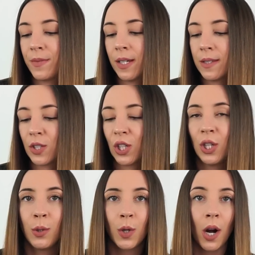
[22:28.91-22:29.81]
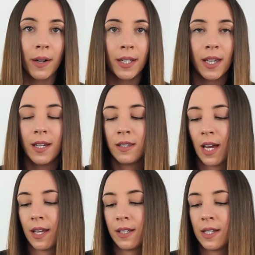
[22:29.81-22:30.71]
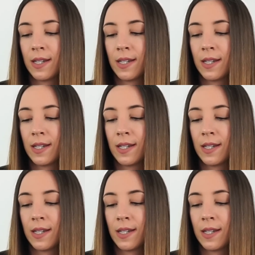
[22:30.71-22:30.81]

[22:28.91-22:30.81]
this cute cardigan that